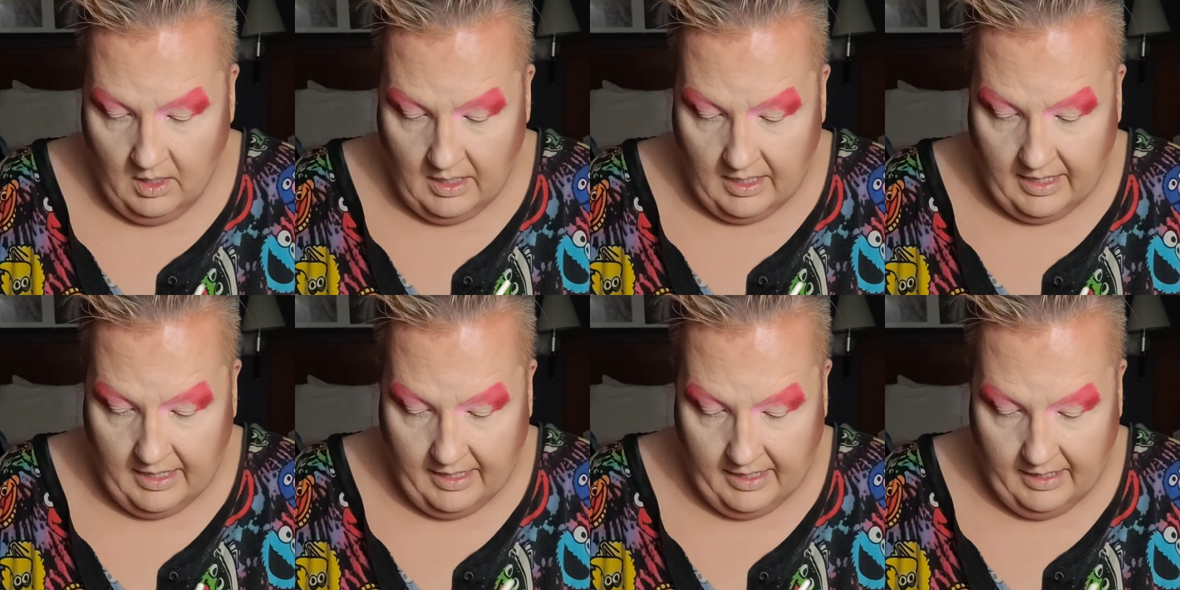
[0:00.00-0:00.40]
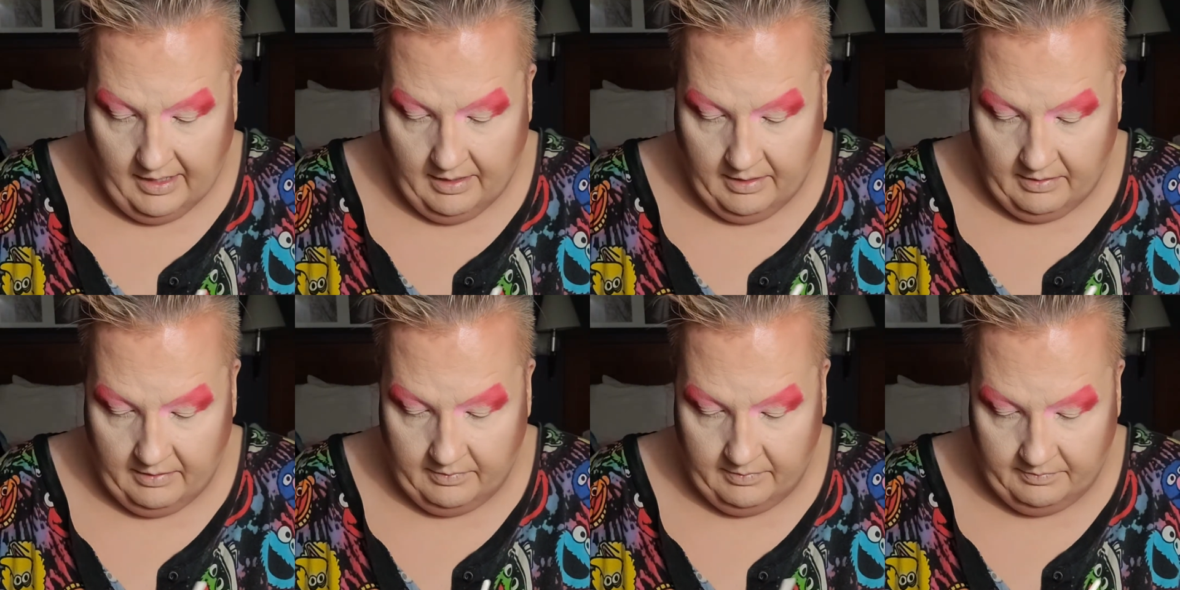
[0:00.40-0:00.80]

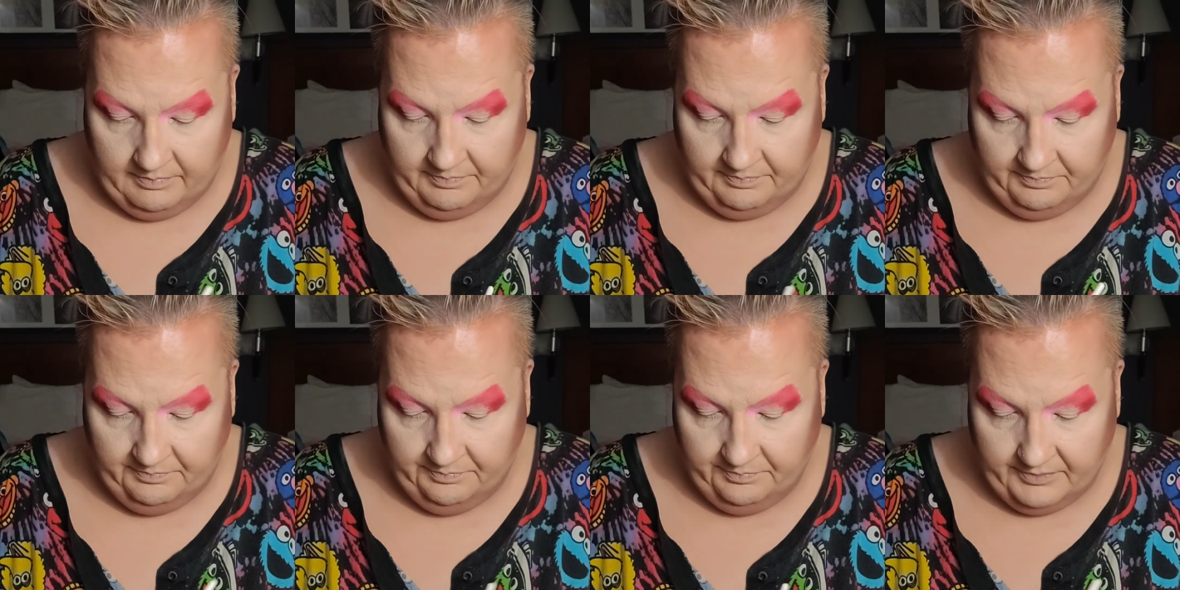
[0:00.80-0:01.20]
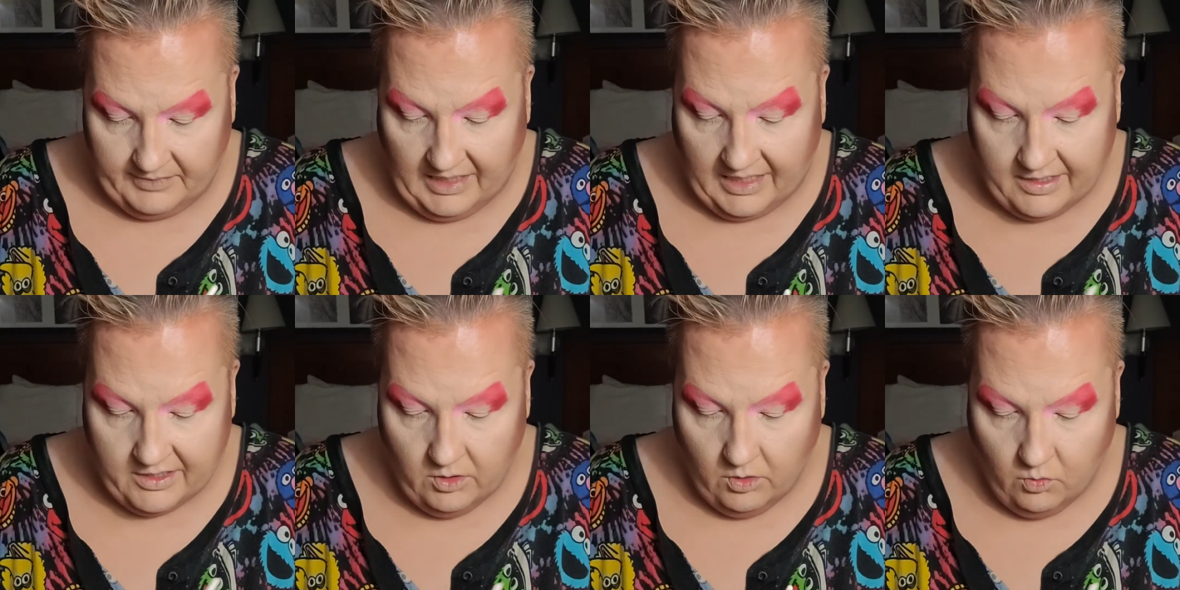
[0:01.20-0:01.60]

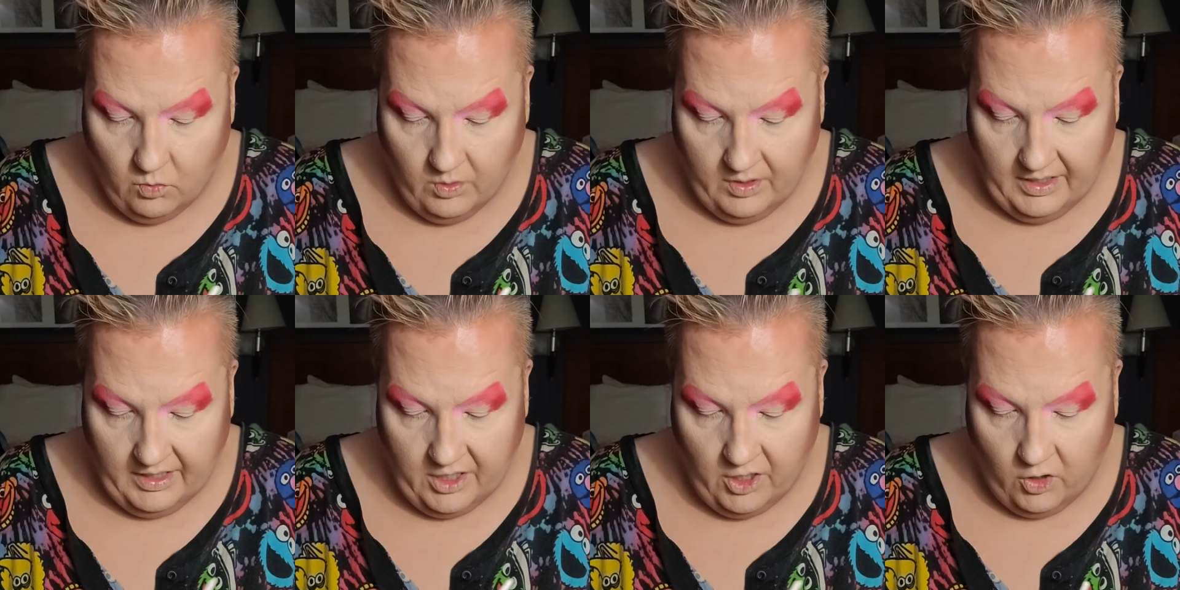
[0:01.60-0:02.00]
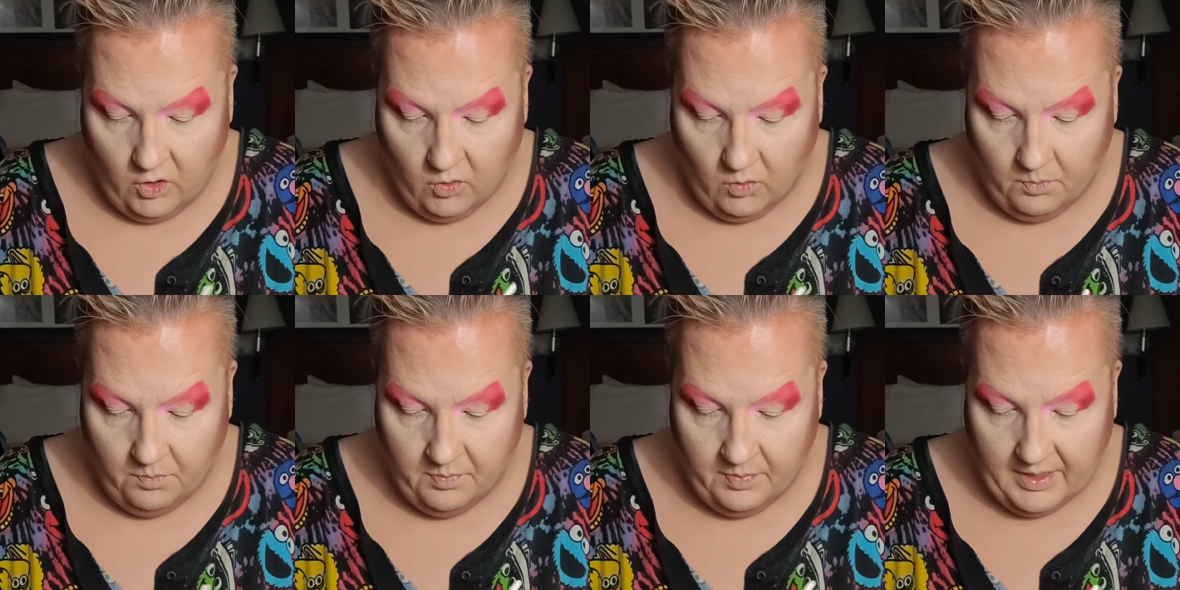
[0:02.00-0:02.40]
I don't really
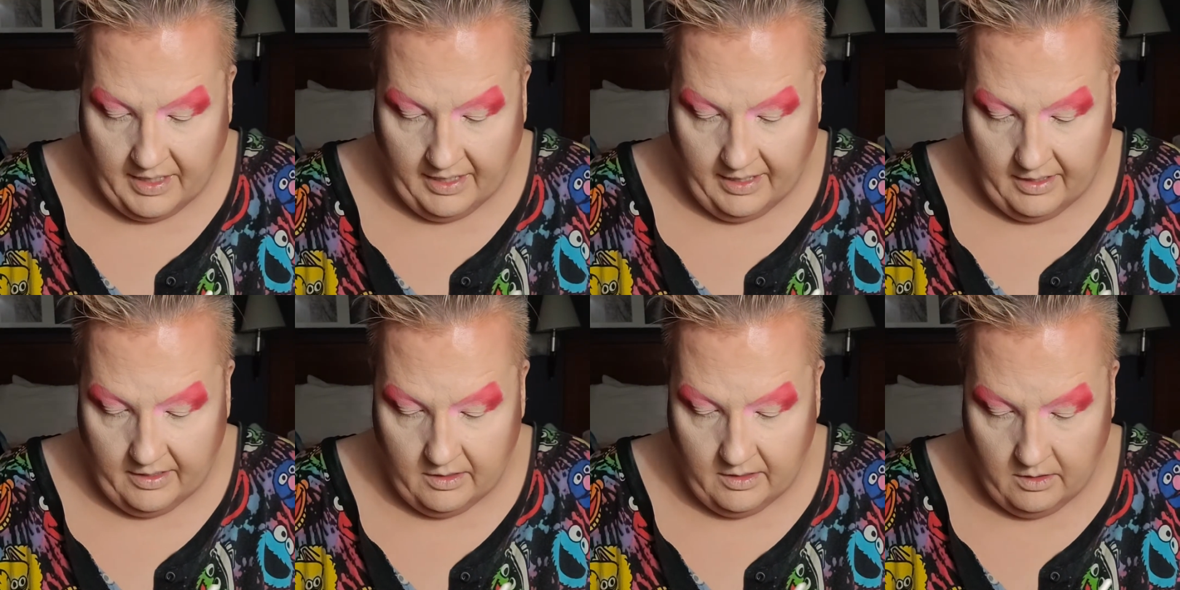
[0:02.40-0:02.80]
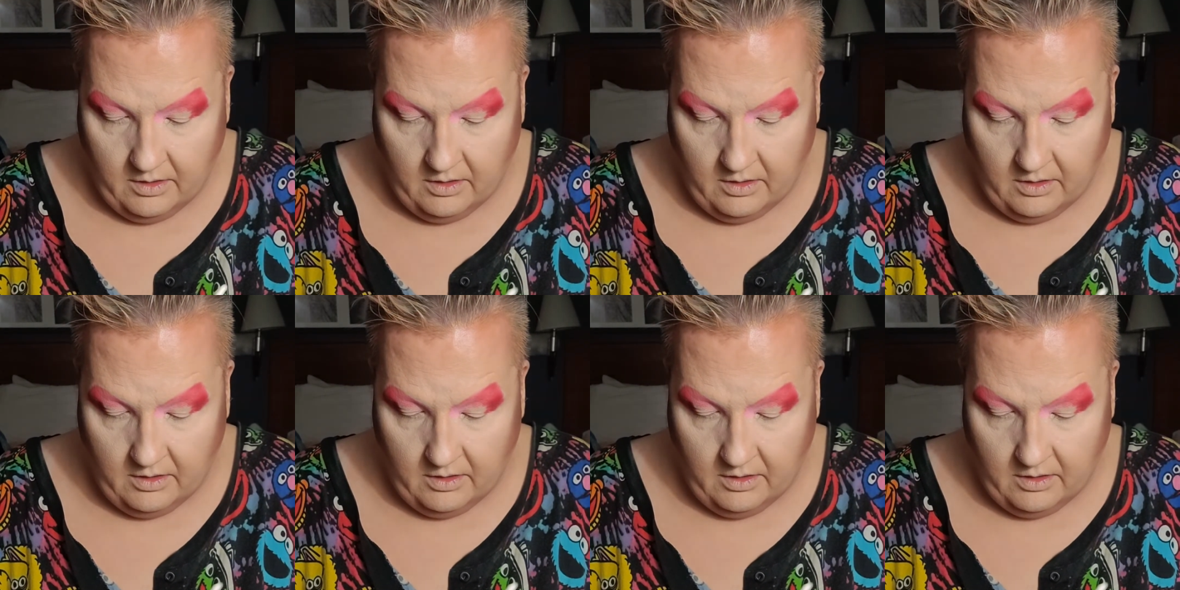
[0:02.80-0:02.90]
know, but